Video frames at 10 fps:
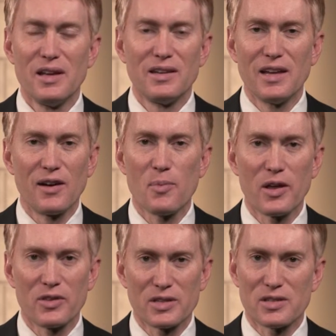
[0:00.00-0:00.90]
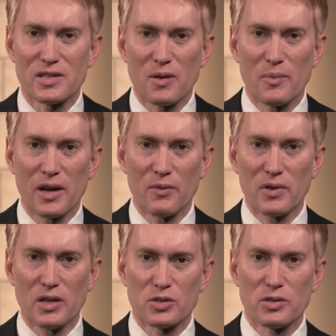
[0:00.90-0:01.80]
Not everybody thinks the same about
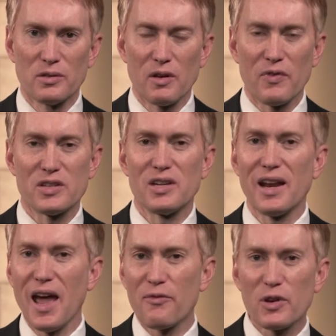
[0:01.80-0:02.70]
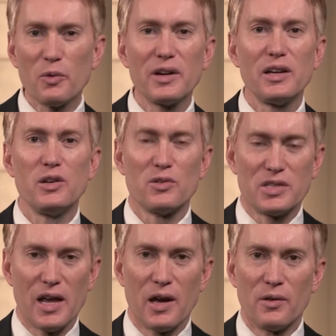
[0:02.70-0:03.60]
every issue. If I said everyone in your
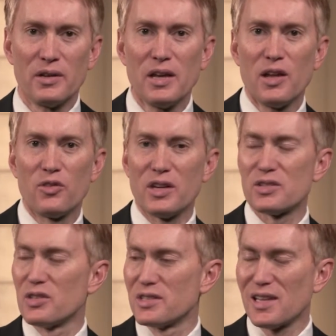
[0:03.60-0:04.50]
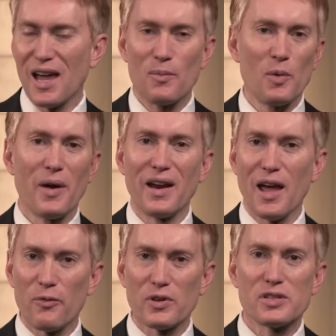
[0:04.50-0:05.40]
town thinks the same about
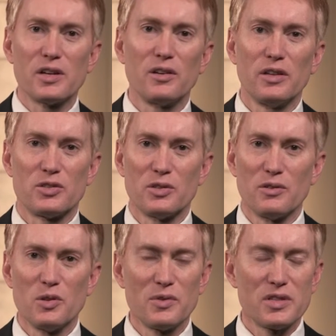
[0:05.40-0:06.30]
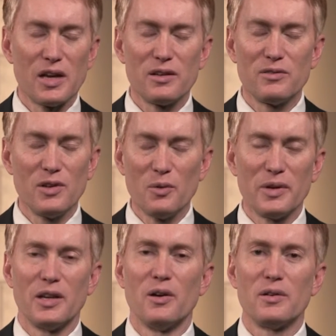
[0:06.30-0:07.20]
every single issue, you would say, no, we
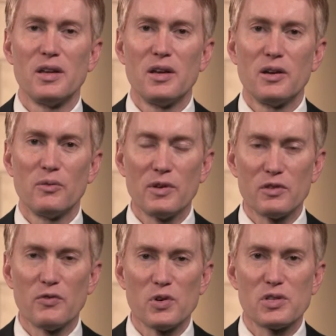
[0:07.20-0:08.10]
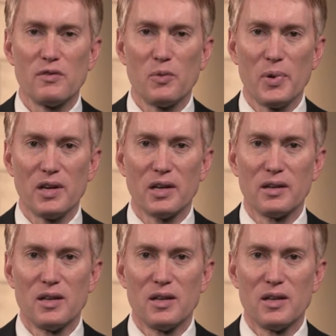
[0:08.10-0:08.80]
don't. We have diversity of opinion.